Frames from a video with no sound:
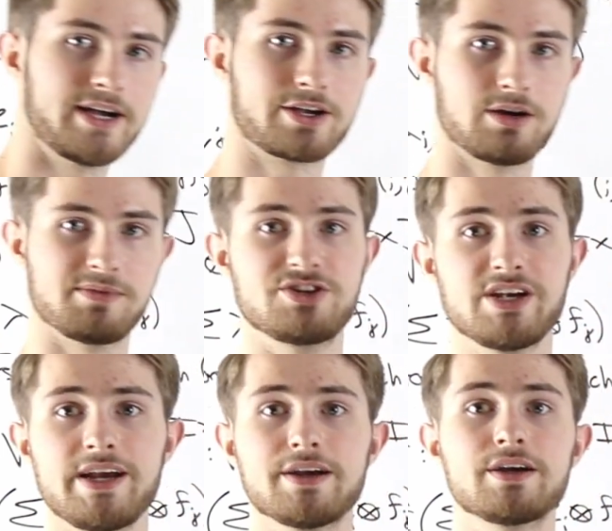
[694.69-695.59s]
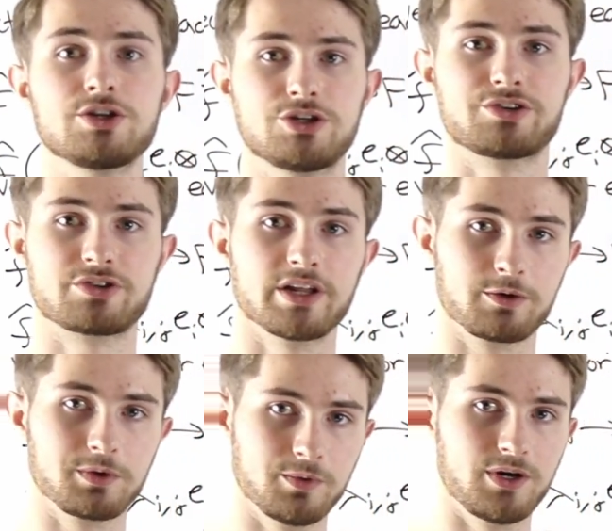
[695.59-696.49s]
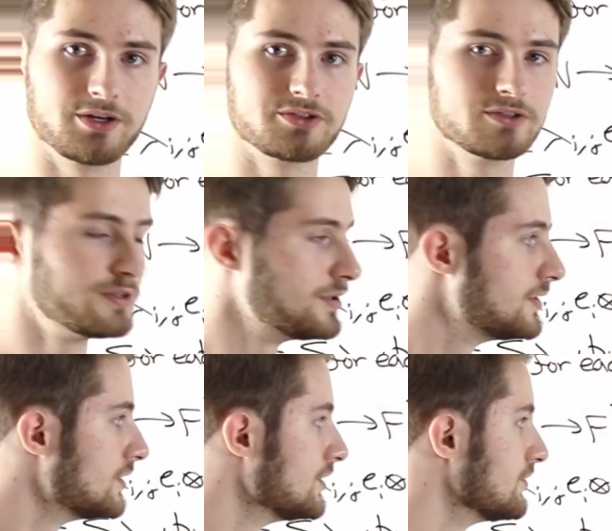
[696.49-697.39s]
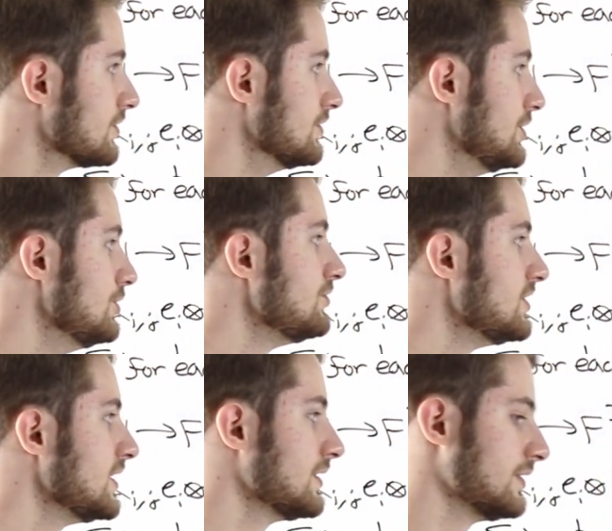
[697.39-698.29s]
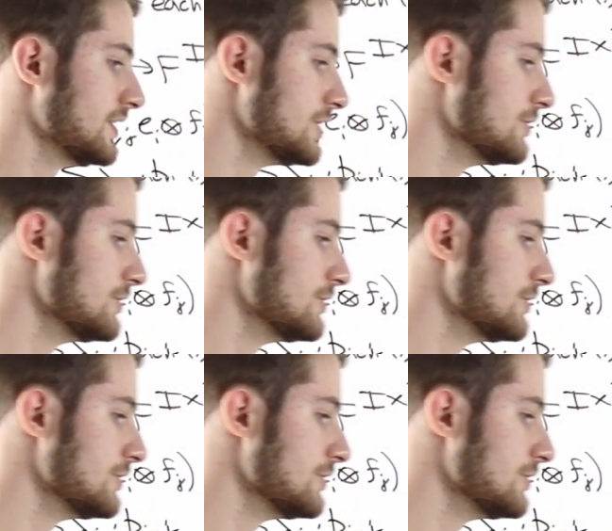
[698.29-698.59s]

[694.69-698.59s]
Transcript: I comma j, just like we want. So using the